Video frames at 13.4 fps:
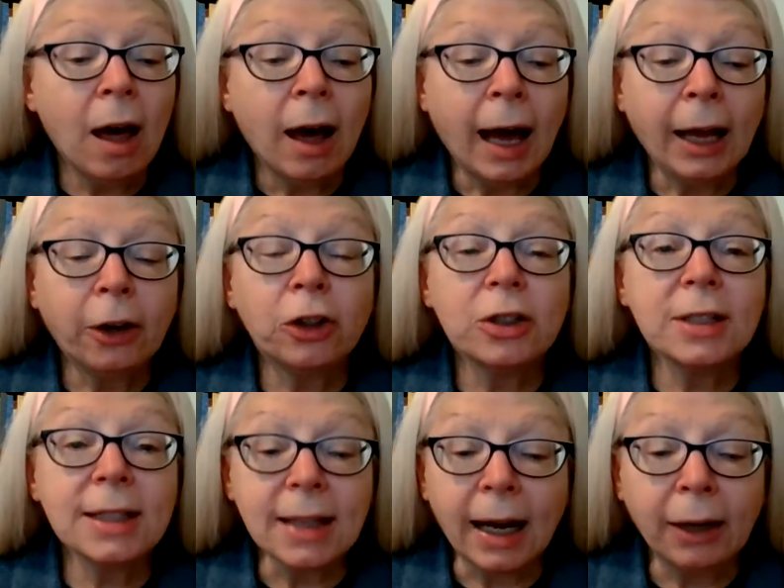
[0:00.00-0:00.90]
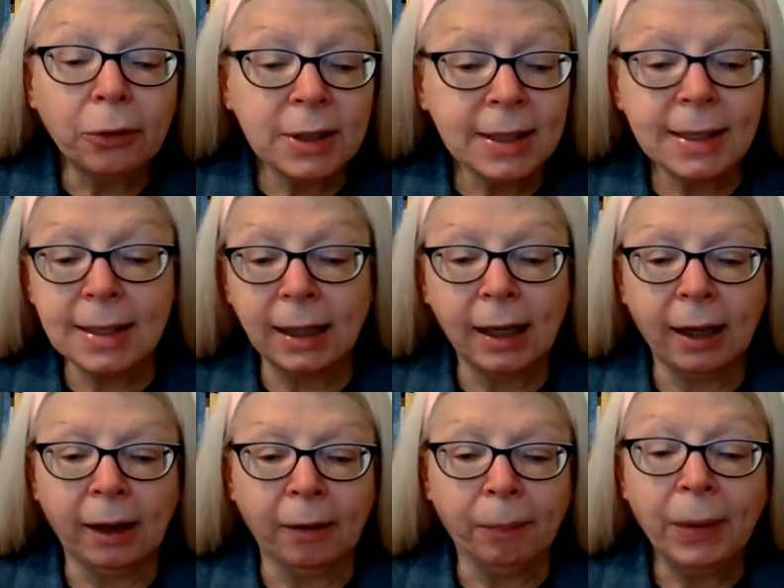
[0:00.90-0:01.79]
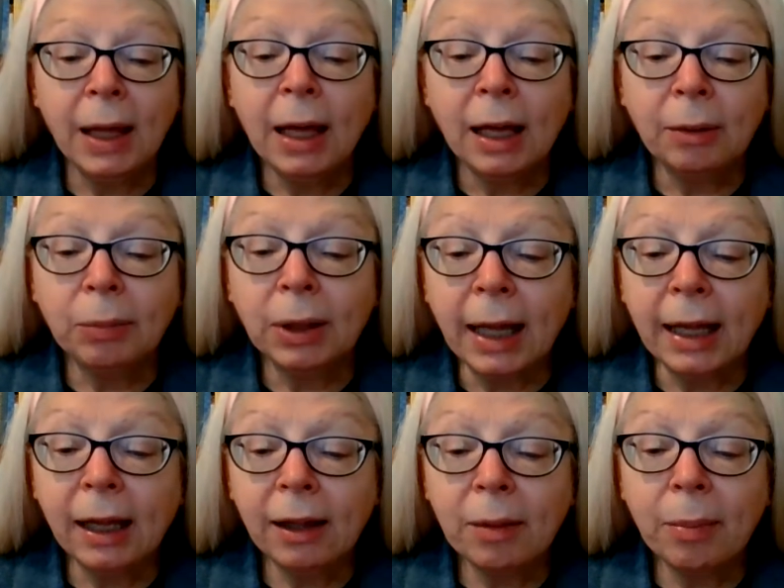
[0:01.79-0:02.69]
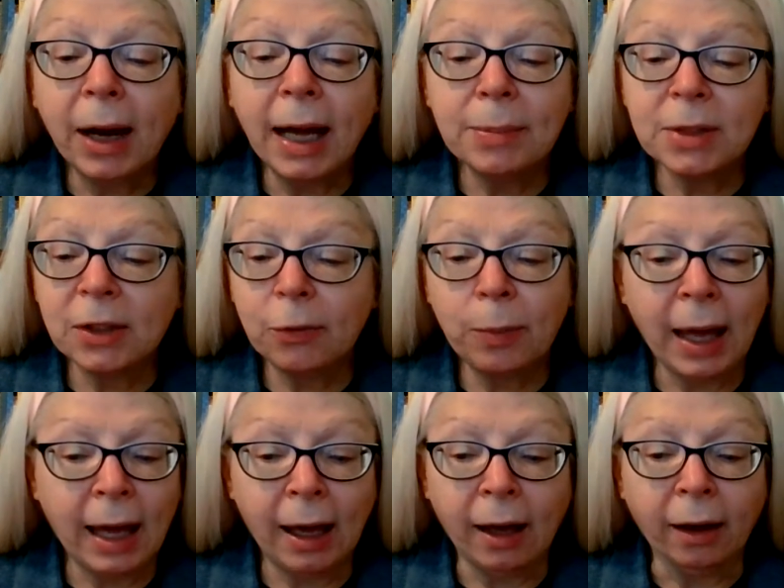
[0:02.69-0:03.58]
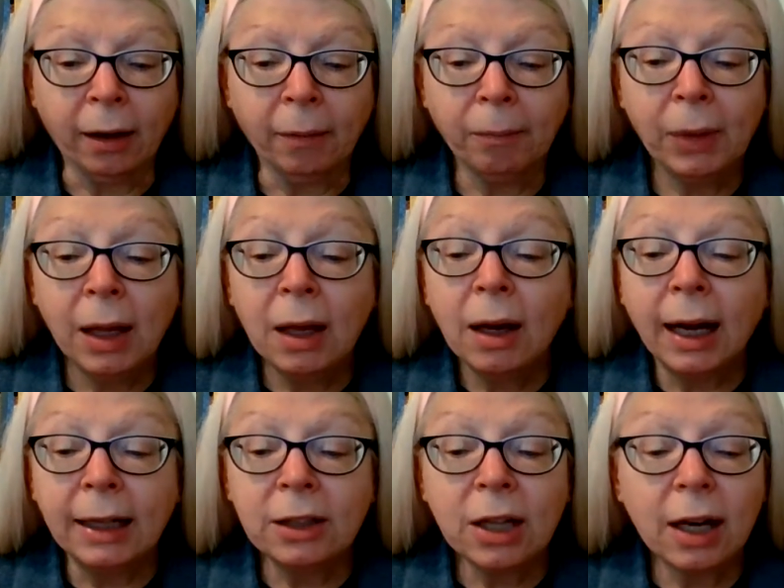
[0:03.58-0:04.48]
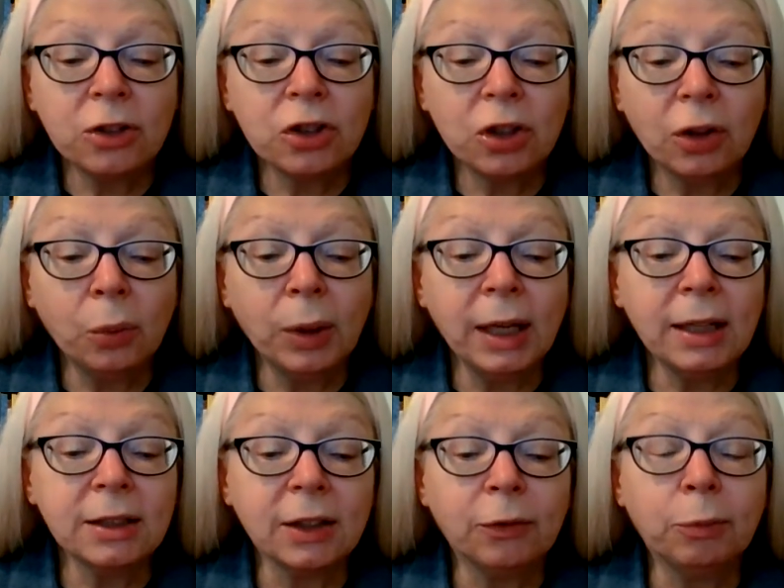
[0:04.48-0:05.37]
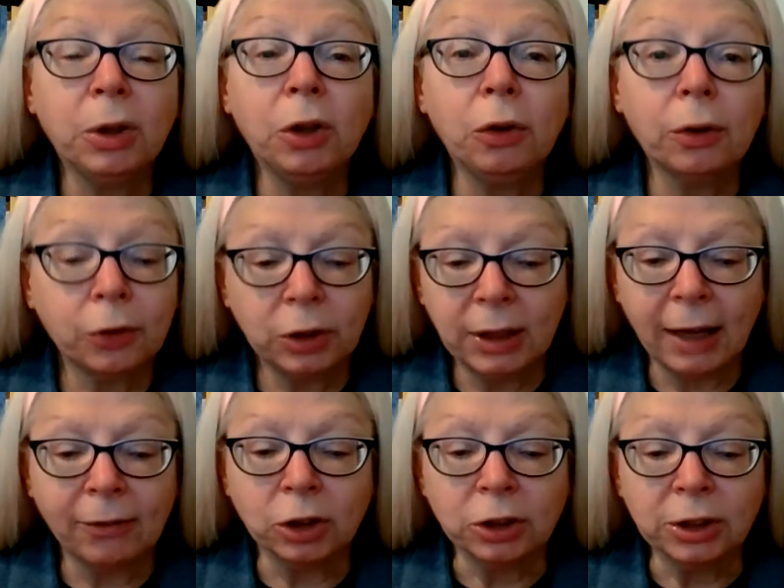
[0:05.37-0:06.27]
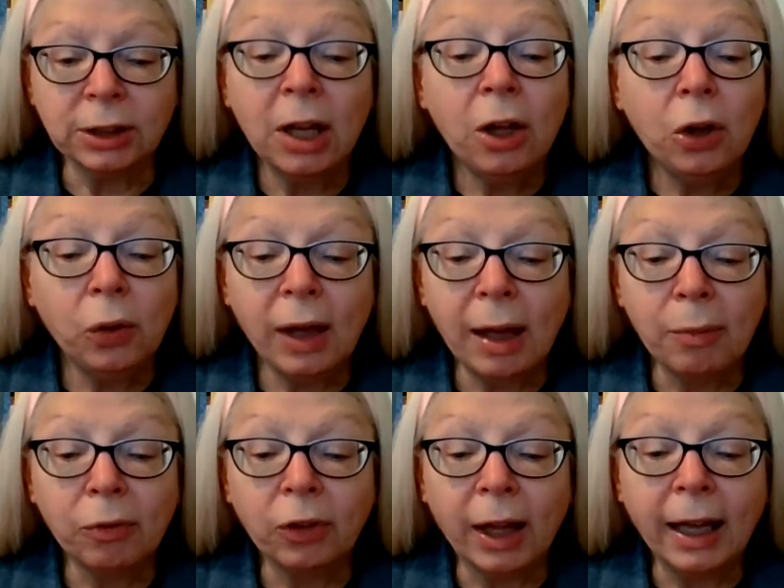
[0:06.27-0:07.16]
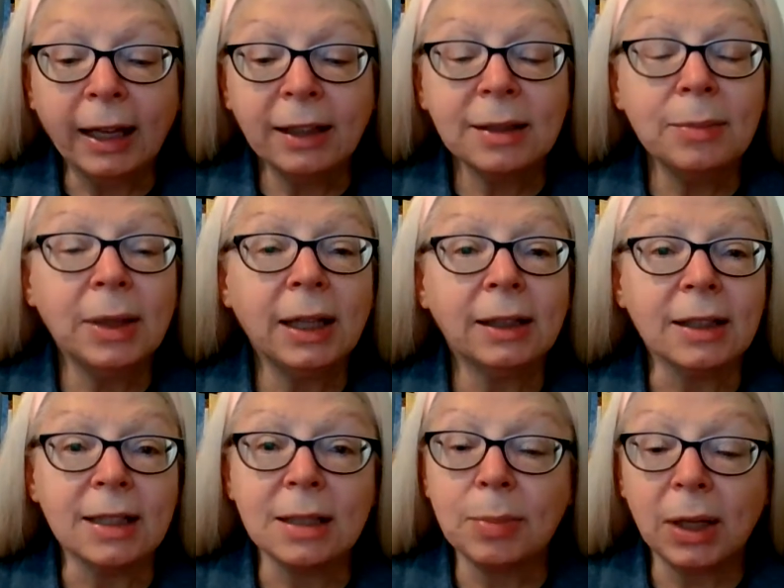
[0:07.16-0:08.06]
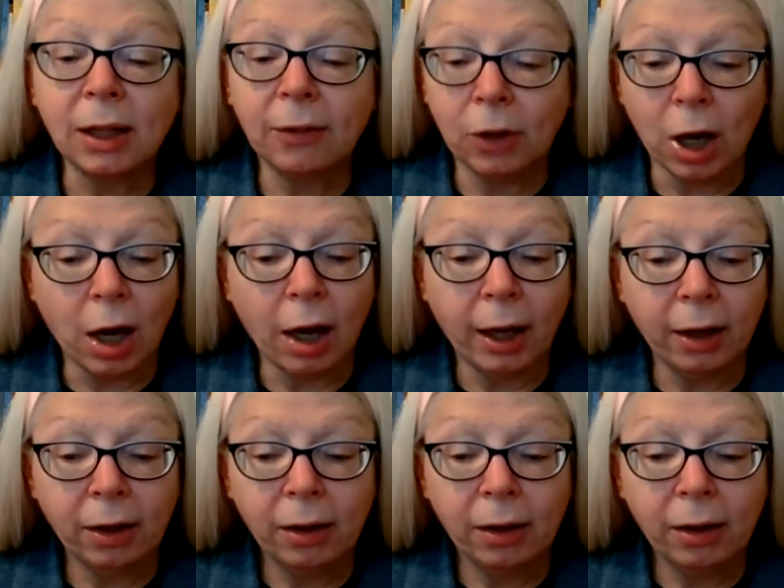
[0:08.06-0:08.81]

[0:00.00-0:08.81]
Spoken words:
I heard sirens singing and playing the pipes of Pan. I touched the wings of beautiful devils who came flying to me to speak of God.